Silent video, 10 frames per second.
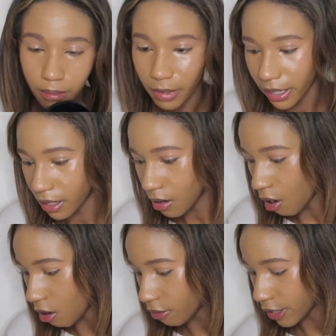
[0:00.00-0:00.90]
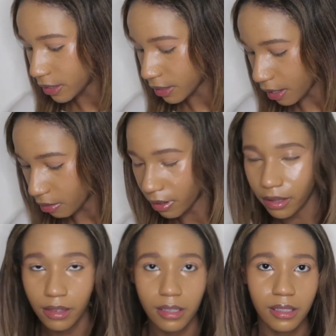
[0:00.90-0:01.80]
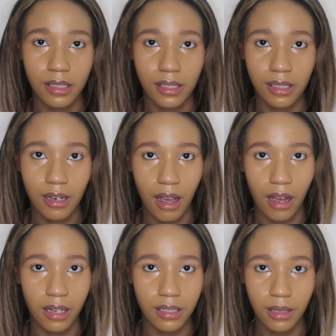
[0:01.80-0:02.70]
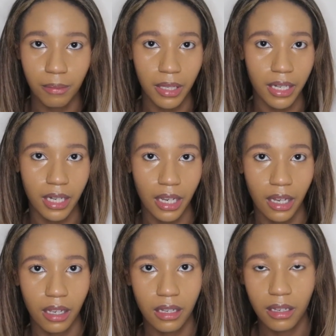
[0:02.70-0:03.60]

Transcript: I can already tell that this is not blending